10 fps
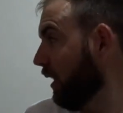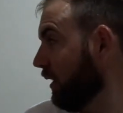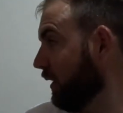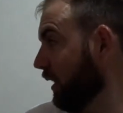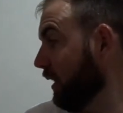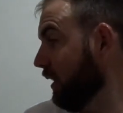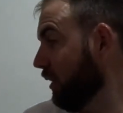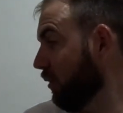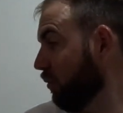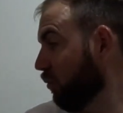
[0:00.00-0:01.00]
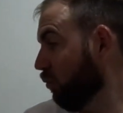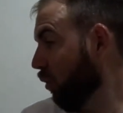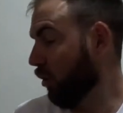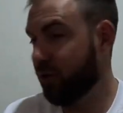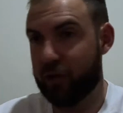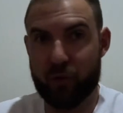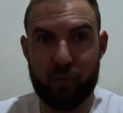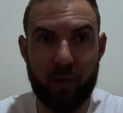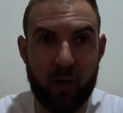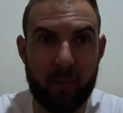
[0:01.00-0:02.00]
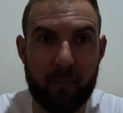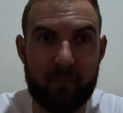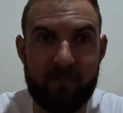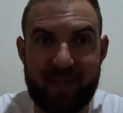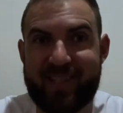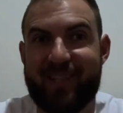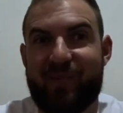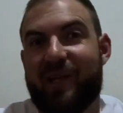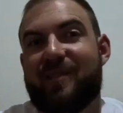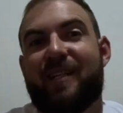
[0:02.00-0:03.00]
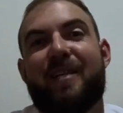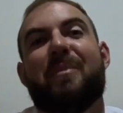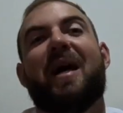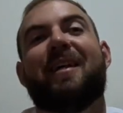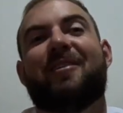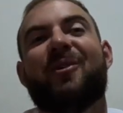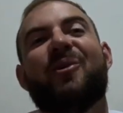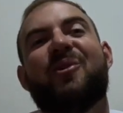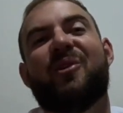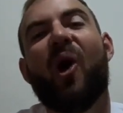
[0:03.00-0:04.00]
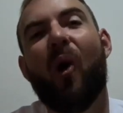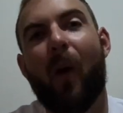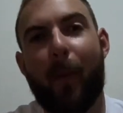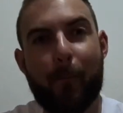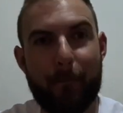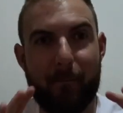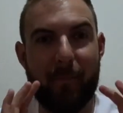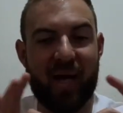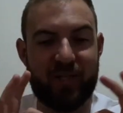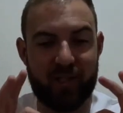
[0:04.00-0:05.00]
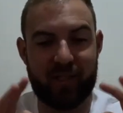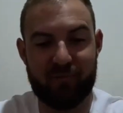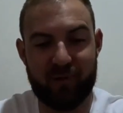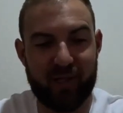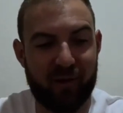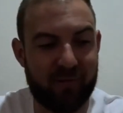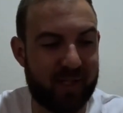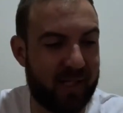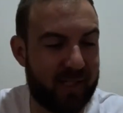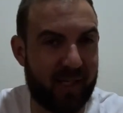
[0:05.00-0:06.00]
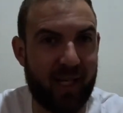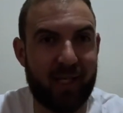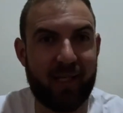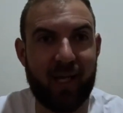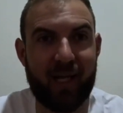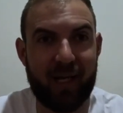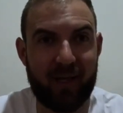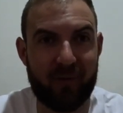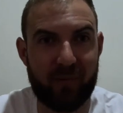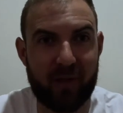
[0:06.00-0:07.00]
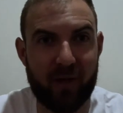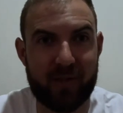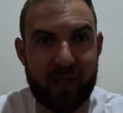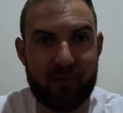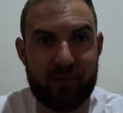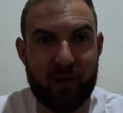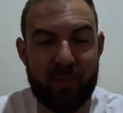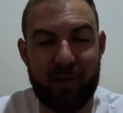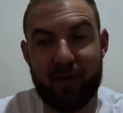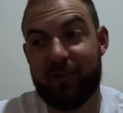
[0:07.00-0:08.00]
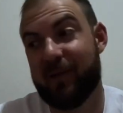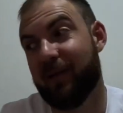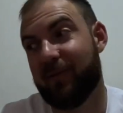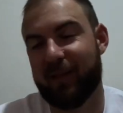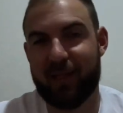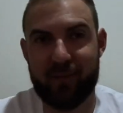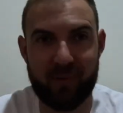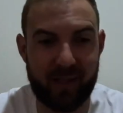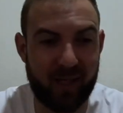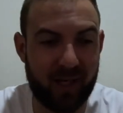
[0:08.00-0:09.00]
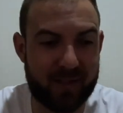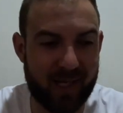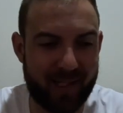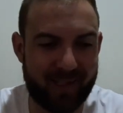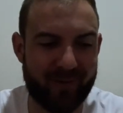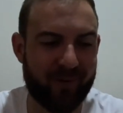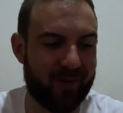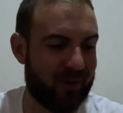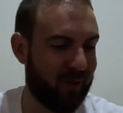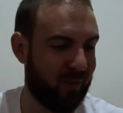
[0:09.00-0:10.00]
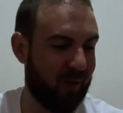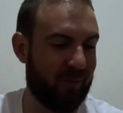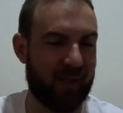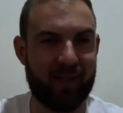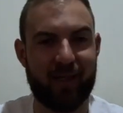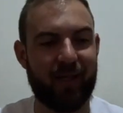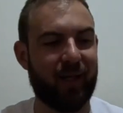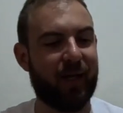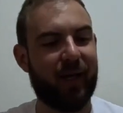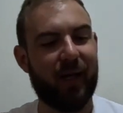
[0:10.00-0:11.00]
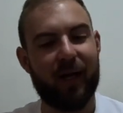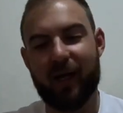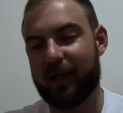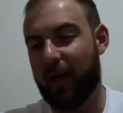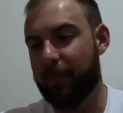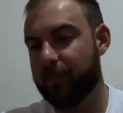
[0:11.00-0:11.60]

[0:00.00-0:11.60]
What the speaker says: the rod tube fits in our ski bag too. So magic. If we go overseas again and we go tackle shopping, I'll definitely be taking the rod tube with me. Okay.